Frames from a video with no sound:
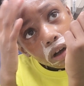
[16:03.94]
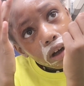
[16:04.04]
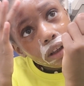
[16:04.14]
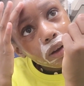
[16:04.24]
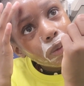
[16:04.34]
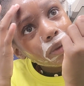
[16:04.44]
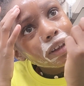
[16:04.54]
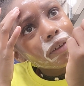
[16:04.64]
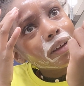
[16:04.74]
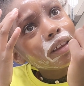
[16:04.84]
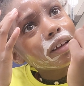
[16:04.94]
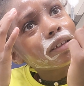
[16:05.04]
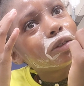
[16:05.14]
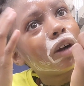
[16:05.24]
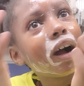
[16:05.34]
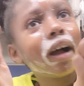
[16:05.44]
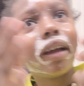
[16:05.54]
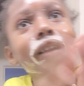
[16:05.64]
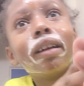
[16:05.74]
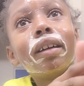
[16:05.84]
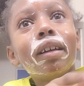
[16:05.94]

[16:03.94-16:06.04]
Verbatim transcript: Guys, almost everything is dry.